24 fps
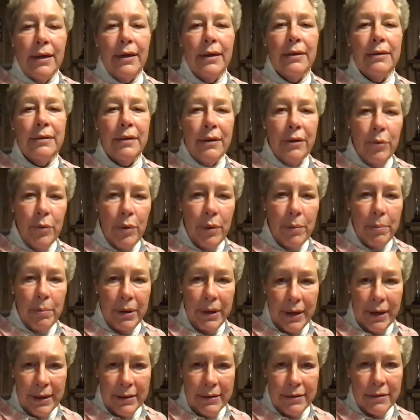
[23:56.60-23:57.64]
He'll tell you what
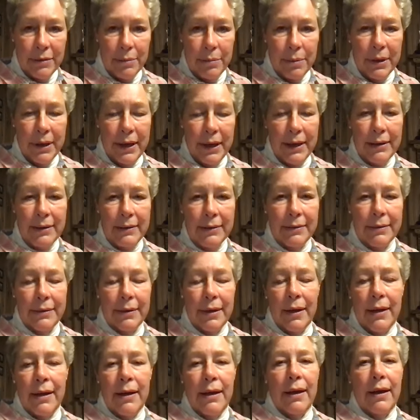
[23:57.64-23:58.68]
plants to plant,
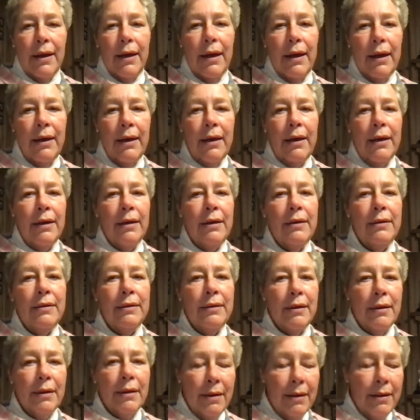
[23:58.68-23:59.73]
and
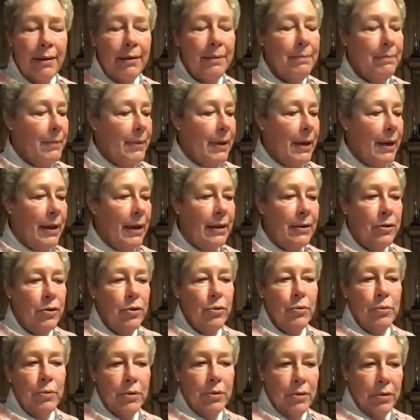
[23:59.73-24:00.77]
um, and
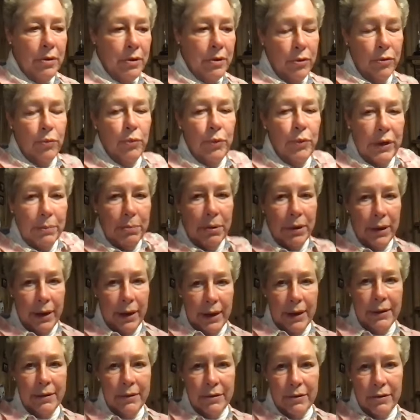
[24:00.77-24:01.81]
you could win
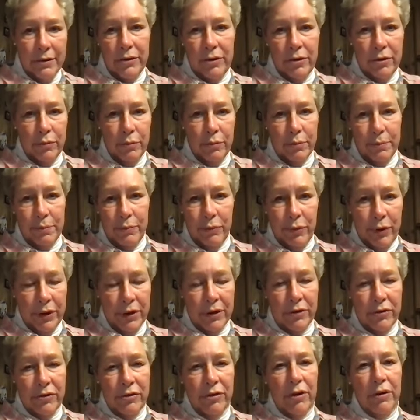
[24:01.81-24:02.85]
plants. You could win
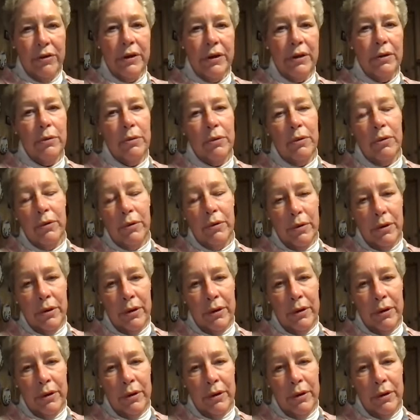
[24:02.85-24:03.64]
consulting or